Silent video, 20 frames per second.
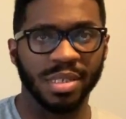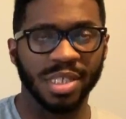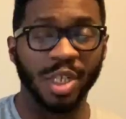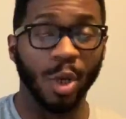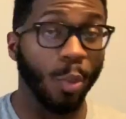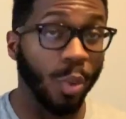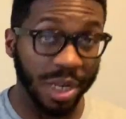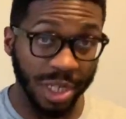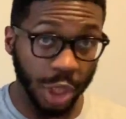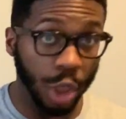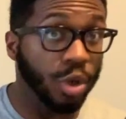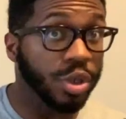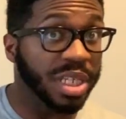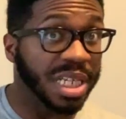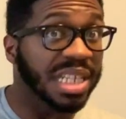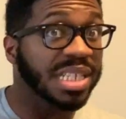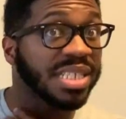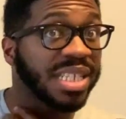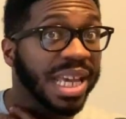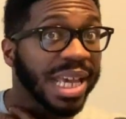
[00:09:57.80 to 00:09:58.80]
So what you
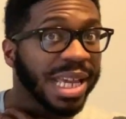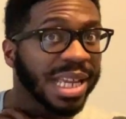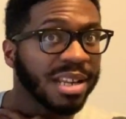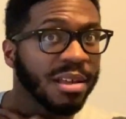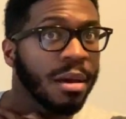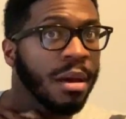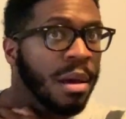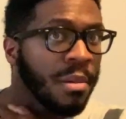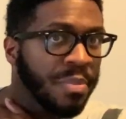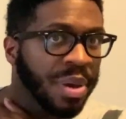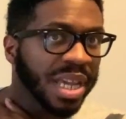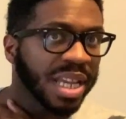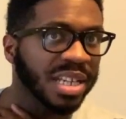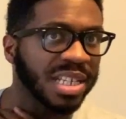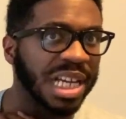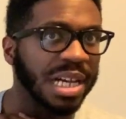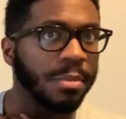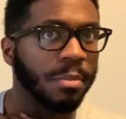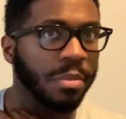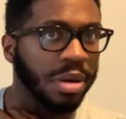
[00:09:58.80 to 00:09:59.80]
just did,
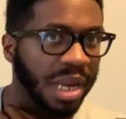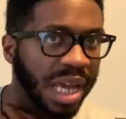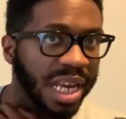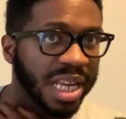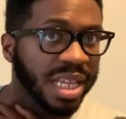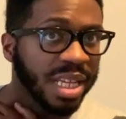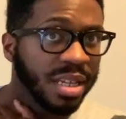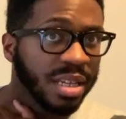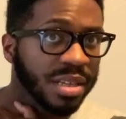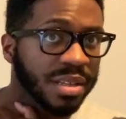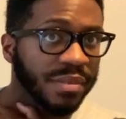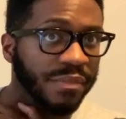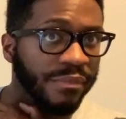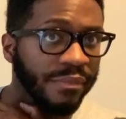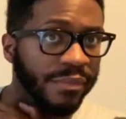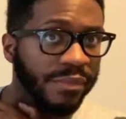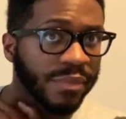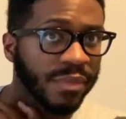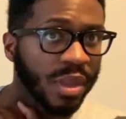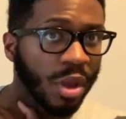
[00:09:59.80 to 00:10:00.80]
picking up bloody
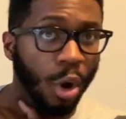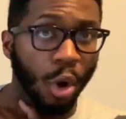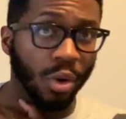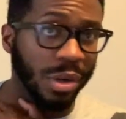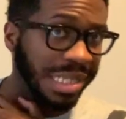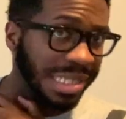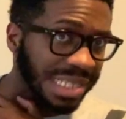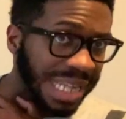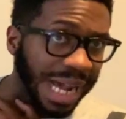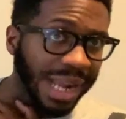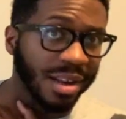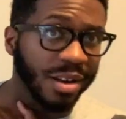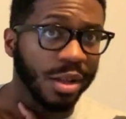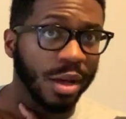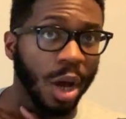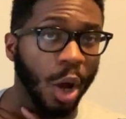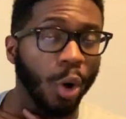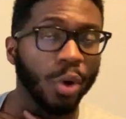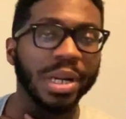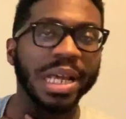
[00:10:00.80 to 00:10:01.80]
on a side of
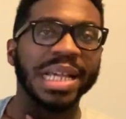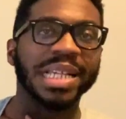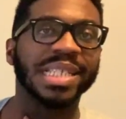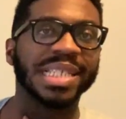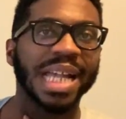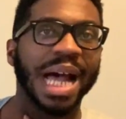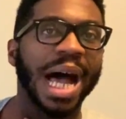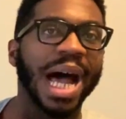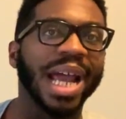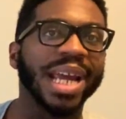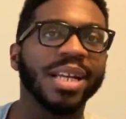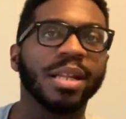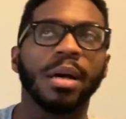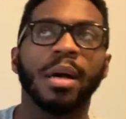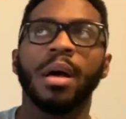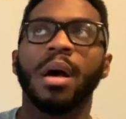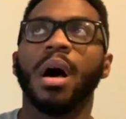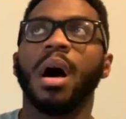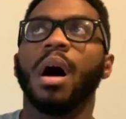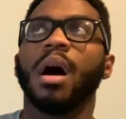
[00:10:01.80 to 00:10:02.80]
the, on a side
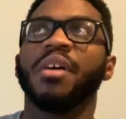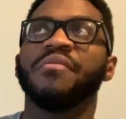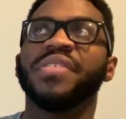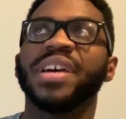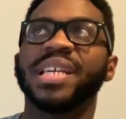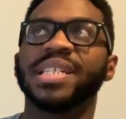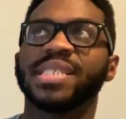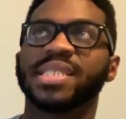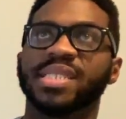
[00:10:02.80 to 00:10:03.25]
of a